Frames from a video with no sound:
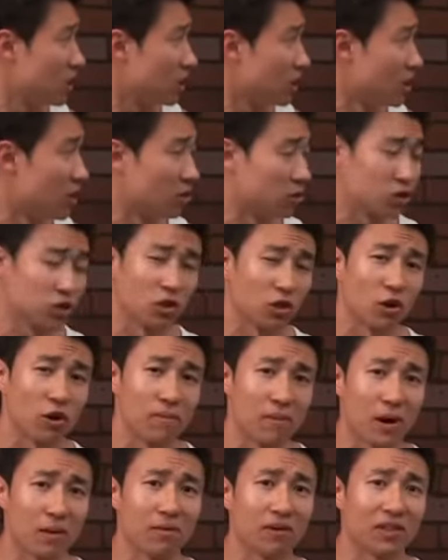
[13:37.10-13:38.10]
You know, so
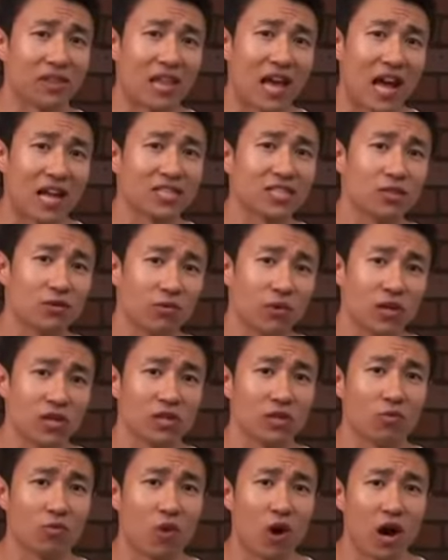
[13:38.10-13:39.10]
remember, that's the
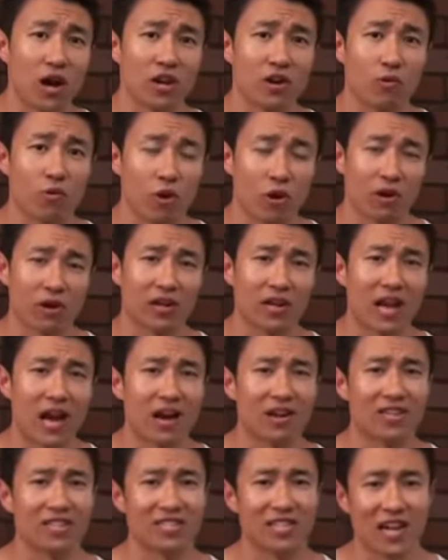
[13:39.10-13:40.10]
reason why you're working
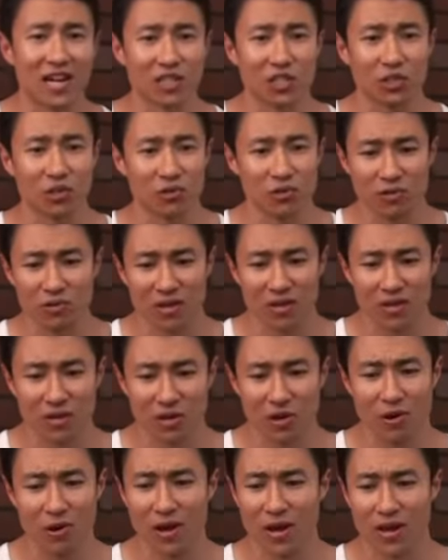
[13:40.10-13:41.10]
out. It's not so you can
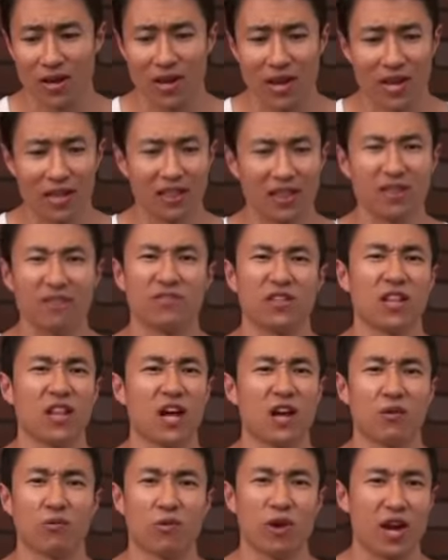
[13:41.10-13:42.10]
go ahead and lift a
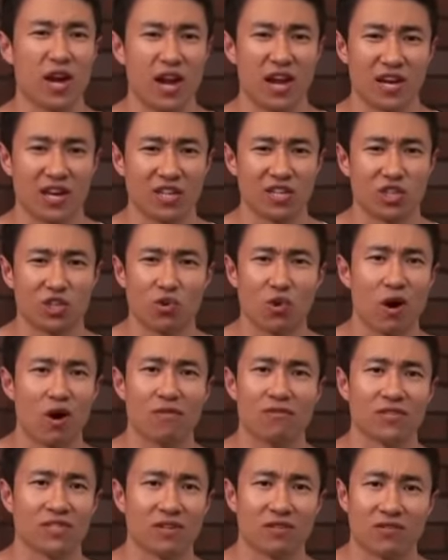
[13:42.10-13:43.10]
lot of weight and show
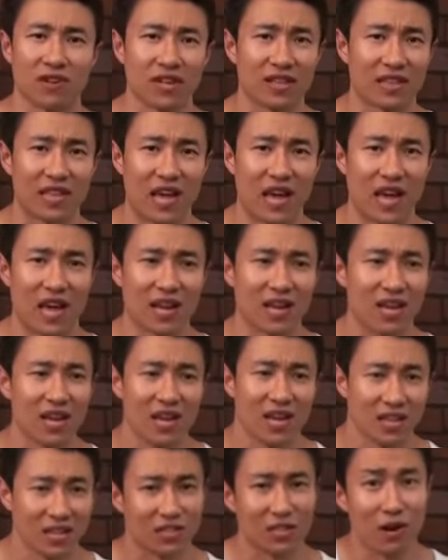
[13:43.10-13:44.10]
off and stuff like that.
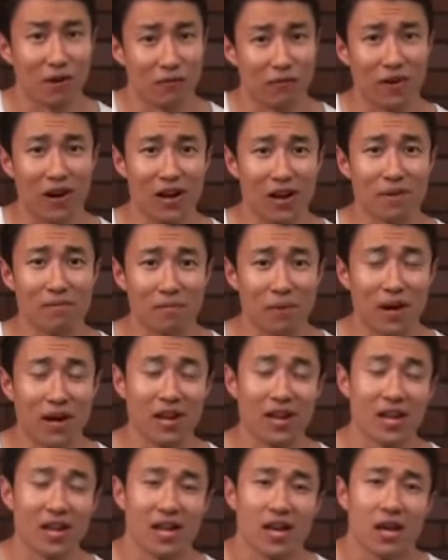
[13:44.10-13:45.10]
It's all fun,
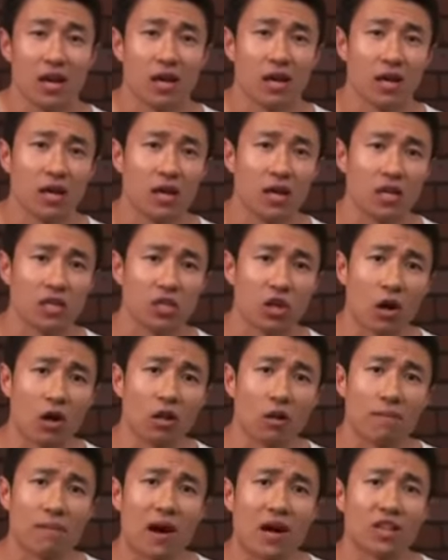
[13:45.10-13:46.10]
but it's
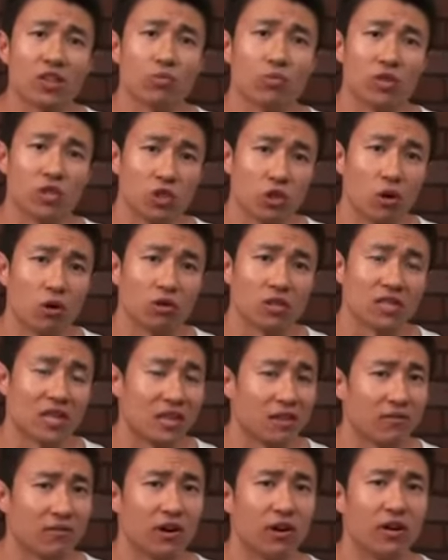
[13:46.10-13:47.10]
all about the results
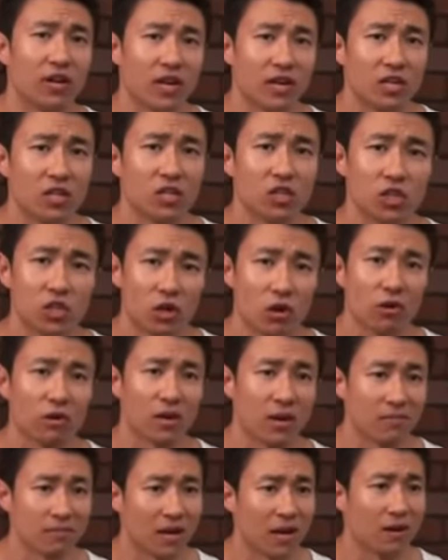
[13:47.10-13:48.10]
at the very end. So
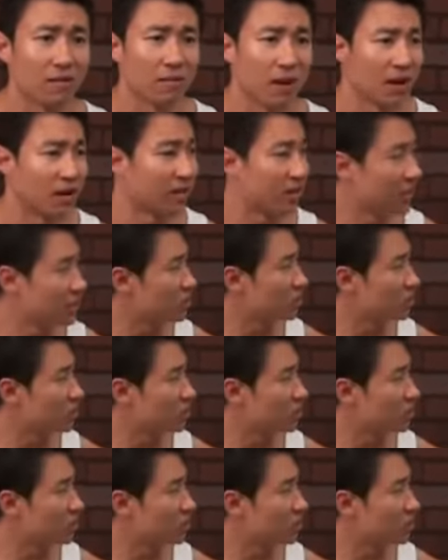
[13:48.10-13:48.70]
keep that in mind. That's